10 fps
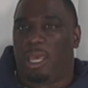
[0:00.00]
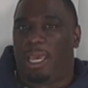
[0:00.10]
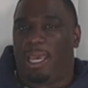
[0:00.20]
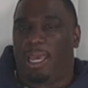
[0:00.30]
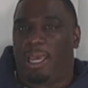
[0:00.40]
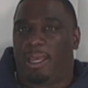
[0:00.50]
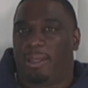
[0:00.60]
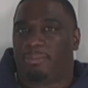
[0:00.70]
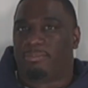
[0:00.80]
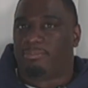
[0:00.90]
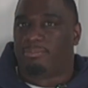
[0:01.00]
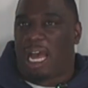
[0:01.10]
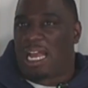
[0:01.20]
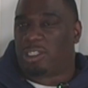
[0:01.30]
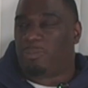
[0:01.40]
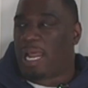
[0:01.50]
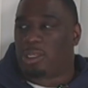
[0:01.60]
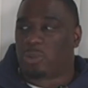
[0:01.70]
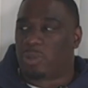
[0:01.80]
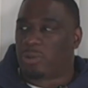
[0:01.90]
And I just
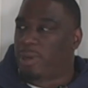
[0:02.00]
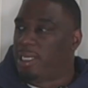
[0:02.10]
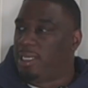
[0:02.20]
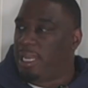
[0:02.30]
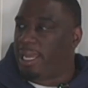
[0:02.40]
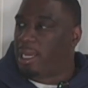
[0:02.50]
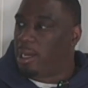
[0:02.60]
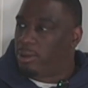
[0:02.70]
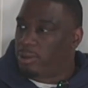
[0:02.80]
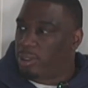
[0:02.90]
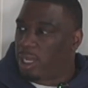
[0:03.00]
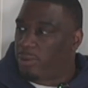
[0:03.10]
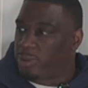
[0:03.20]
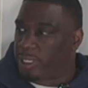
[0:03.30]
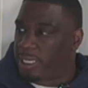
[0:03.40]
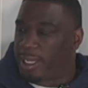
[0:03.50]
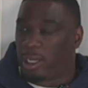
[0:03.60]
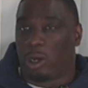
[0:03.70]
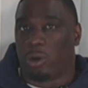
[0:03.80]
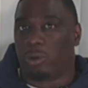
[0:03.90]
wasn't ready to let go. I wasn't ready to let
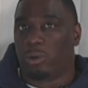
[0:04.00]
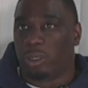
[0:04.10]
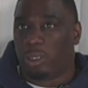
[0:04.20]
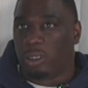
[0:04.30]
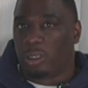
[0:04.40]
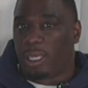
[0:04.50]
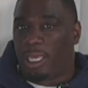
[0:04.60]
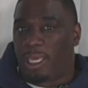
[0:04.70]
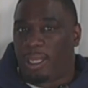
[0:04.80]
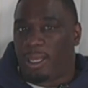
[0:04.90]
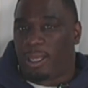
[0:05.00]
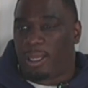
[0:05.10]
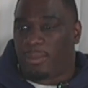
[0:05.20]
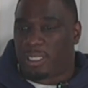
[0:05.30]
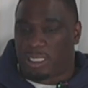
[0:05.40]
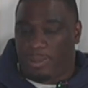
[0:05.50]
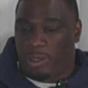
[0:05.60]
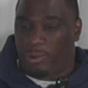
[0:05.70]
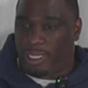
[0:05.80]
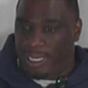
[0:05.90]
go. And because I
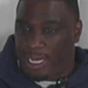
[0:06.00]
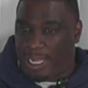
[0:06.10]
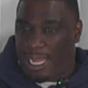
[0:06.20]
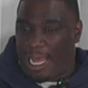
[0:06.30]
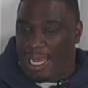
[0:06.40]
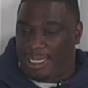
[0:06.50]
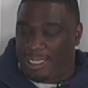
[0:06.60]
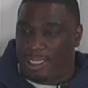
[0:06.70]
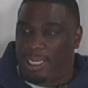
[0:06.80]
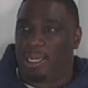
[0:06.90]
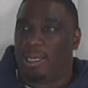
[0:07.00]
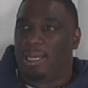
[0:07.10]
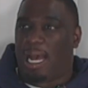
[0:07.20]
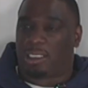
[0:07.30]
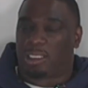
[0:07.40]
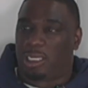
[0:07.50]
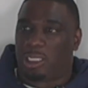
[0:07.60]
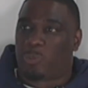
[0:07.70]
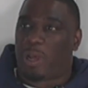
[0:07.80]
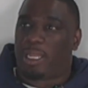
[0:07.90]
mean, really, ideally, I should have
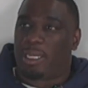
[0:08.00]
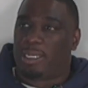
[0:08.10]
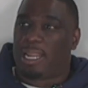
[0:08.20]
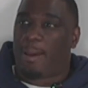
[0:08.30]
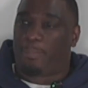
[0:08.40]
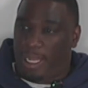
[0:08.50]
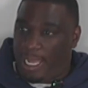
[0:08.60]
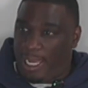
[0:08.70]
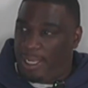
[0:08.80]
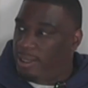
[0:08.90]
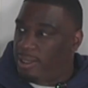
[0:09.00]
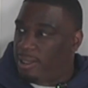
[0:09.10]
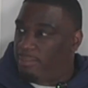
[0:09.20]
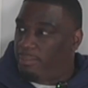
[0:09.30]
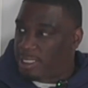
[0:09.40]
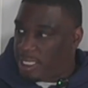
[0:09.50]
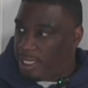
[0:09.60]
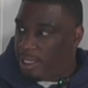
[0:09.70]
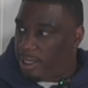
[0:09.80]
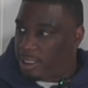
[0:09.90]
just probably not played my
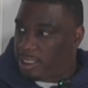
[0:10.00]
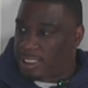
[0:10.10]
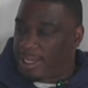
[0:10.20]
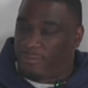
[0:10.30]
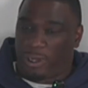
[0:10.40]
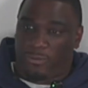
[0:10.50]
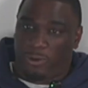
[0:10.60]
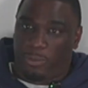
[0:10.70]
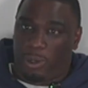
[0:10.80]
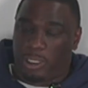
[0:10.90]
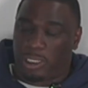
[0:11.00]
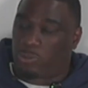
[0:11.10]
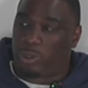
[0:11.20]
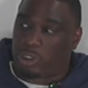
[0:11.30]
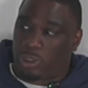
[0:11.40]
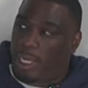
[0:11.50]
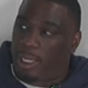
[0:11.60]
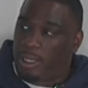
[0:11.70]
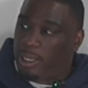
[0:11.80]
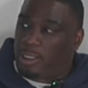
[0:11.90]
senior year, just said fuck football and just went
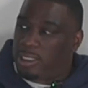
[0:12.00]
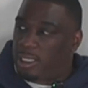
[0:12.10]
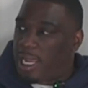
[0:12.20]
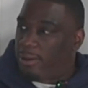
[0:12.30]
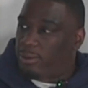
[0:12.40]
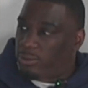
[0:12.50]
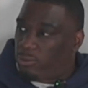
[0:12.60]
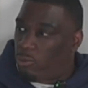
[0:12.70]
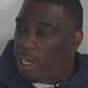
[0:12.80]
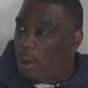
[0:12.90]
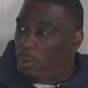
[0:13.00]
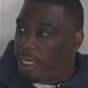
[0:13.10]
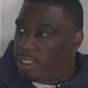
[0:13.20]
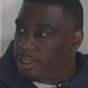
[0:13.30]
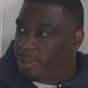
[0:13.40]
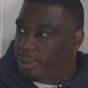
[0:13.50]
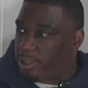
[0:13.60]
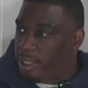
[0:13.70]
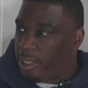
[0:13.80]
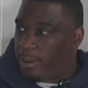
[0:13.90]
straight to like what I wanted to
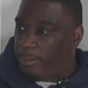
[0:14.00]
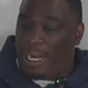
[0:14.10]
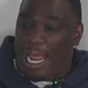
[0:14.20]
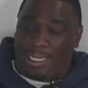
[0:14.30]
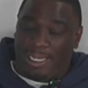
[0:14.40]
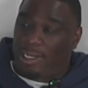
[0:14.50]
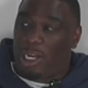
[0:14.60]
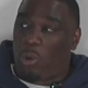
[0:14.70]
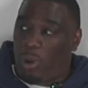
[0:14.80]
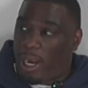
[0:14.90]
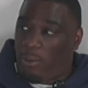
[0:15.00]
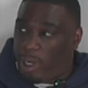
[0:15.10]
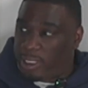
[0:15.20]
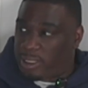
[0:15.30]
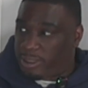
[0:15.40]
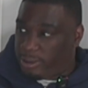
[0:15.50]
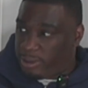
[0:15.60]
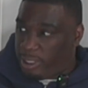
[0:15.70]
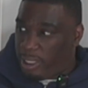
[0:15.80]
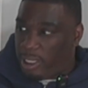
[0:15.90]
do. Okay. But I didn't know what I wanted to
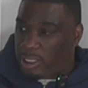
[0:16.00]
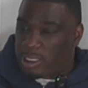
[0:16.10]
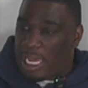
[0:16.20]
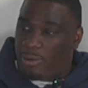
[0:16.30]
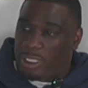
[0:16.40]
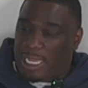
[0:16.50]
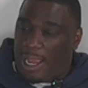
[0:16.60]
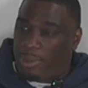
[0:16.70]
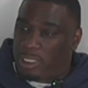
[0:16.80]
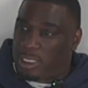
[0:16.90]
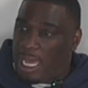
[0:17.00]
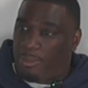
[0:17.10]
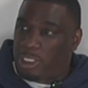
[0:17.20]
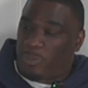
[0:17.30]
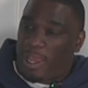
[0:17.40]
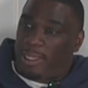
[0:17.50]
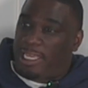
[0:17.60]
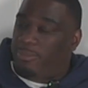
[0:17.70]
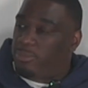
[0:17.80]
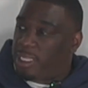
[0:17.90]
do, so I was just like, I'm gonna just play,
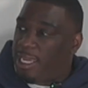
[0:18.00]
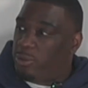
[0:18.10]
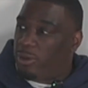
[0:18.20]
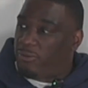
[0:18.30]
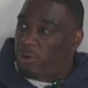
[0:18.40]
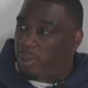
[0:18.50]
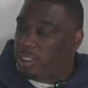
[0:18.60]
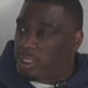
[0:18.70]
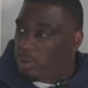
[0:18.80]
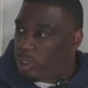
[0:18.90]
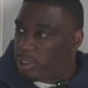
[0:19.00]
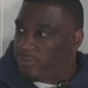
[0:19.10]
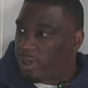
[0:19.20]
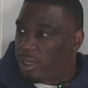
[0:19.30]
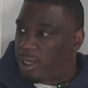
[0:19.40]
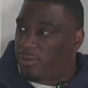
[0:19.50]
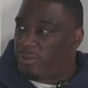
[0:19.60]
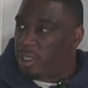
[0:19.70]
keep doing football till the wheels fall off.